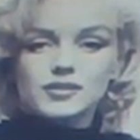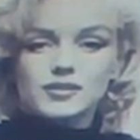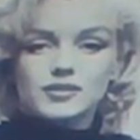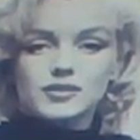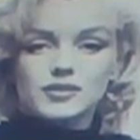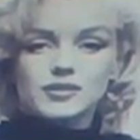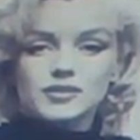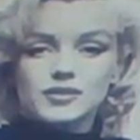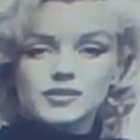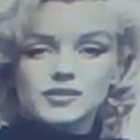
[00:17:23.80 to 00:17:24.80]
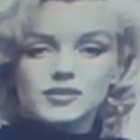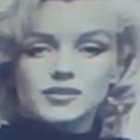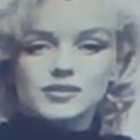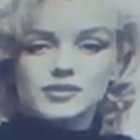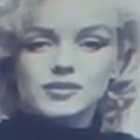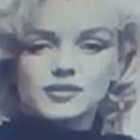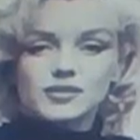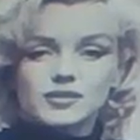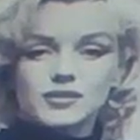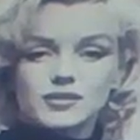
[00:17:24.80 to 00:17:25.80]

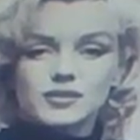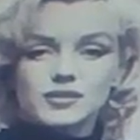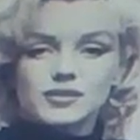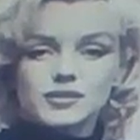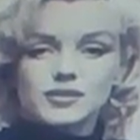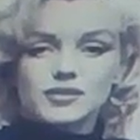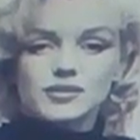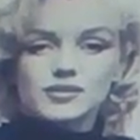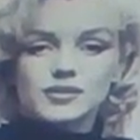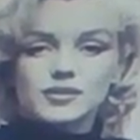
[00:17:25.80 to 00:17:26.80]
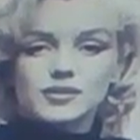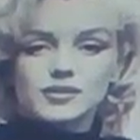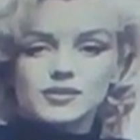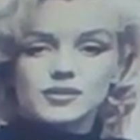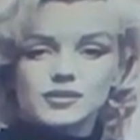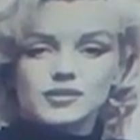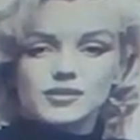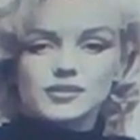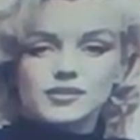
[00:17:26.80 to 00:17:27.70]
No words are spoken by the person on screen.